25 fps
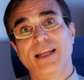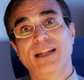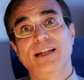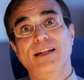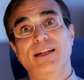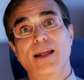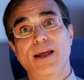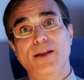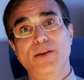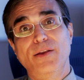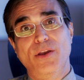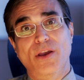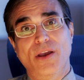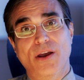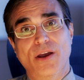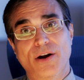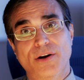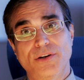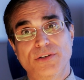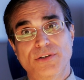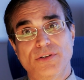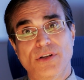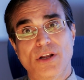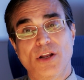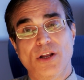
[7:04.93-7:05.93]
10
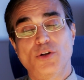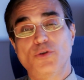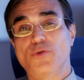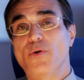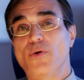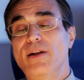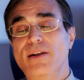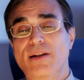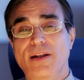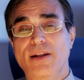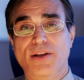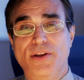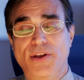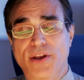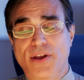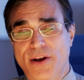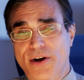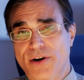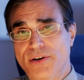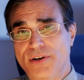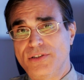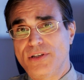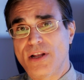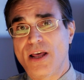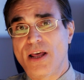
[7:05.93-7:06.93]
years, 20
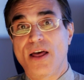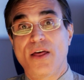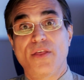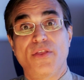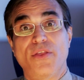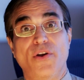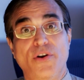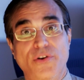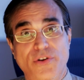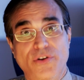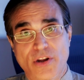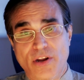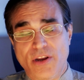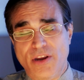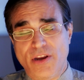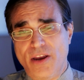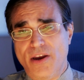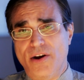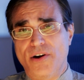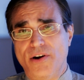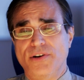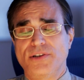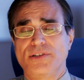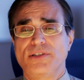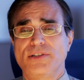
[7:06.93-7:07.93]
years, 30
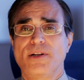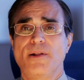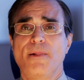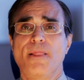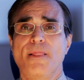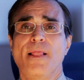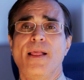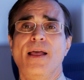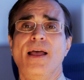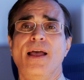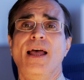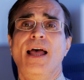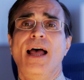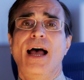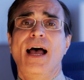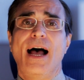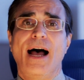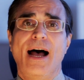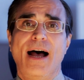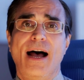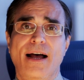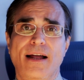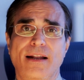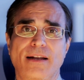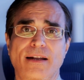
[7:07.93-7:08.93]
years.
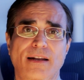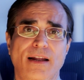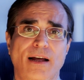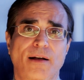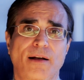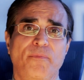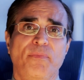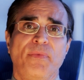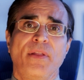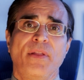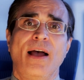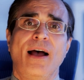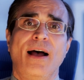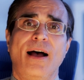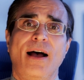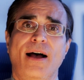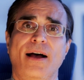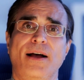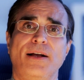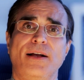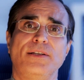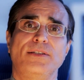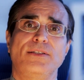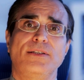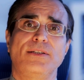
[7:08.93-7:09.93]
And
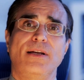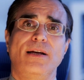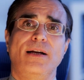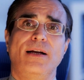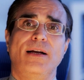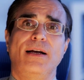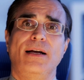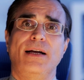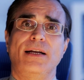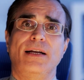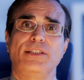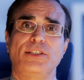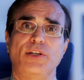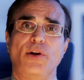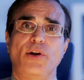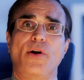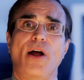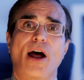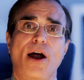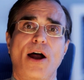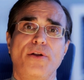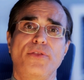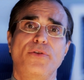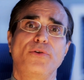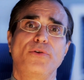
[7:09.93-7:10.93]
as Sir
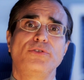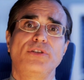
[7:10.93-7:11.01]
Arthur